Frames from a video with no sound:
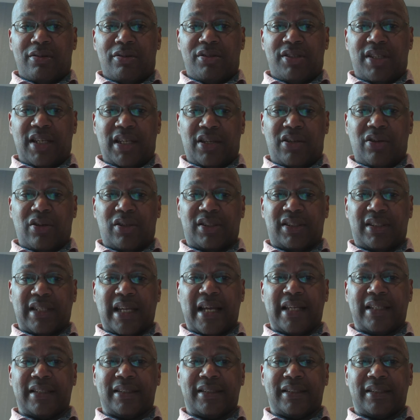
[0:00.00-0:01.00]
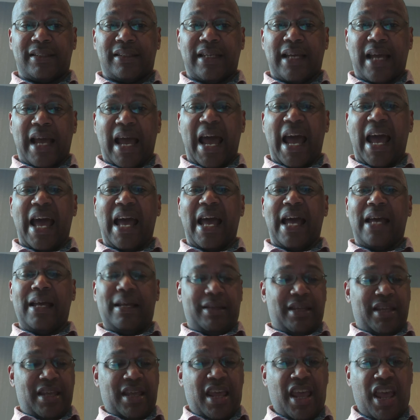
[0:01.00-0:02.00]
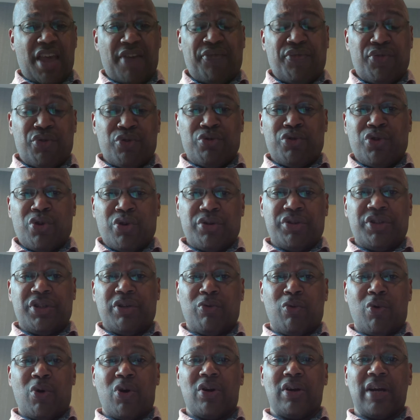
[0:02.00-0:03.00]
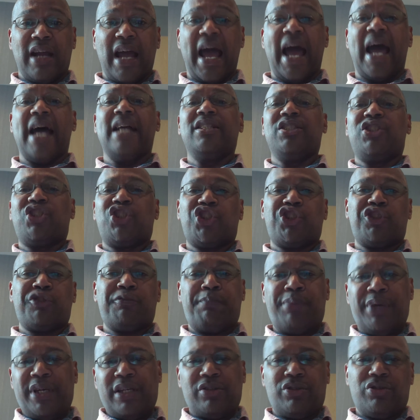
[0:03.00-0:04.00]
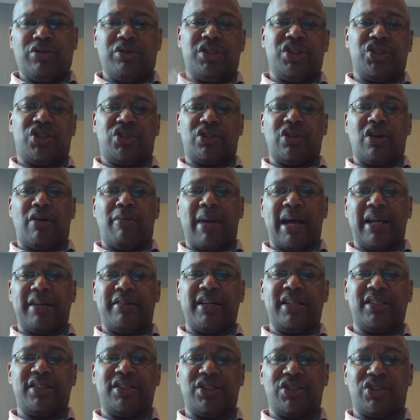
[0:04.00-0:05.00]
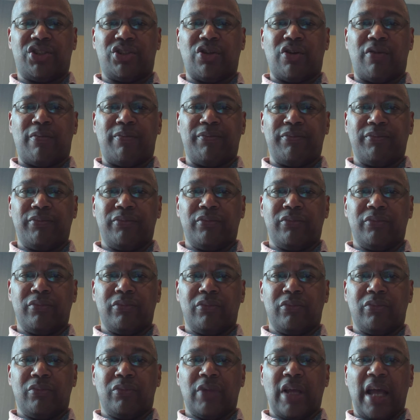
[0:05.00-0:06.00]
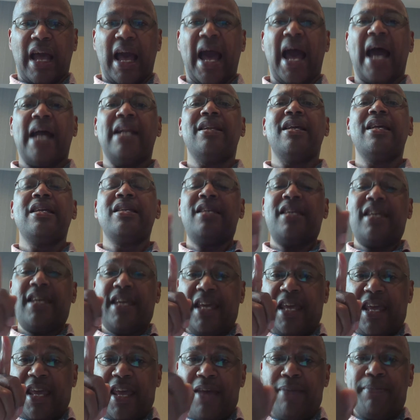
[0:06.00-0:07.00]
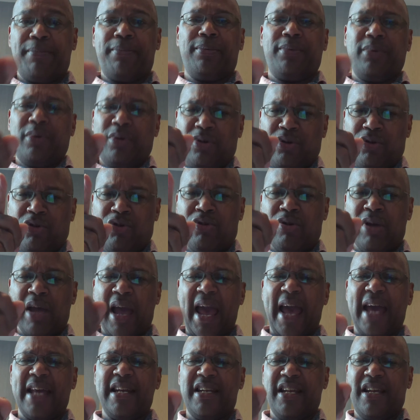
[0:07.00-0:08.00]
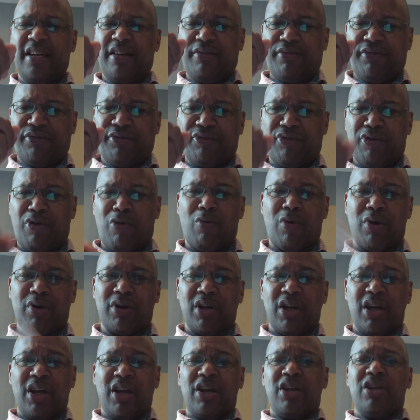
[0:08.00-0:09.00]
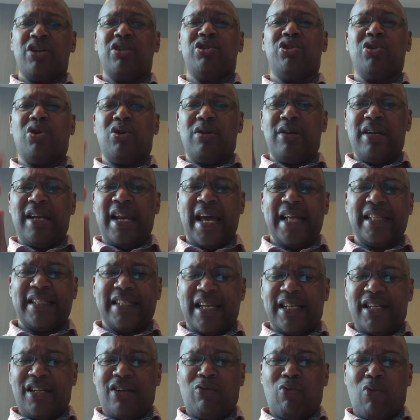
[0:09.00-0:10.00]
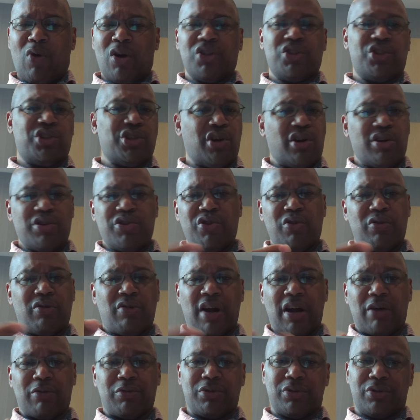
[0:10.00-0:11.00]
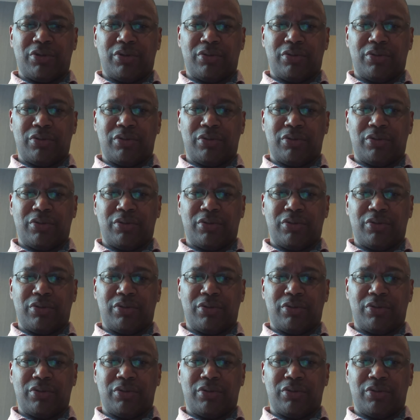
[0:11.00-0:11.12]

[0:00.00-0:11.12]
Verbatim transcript: take your stance if you know the word and speak to the storm, address the storm, and keep heading forward. Don't let anyone turn you around.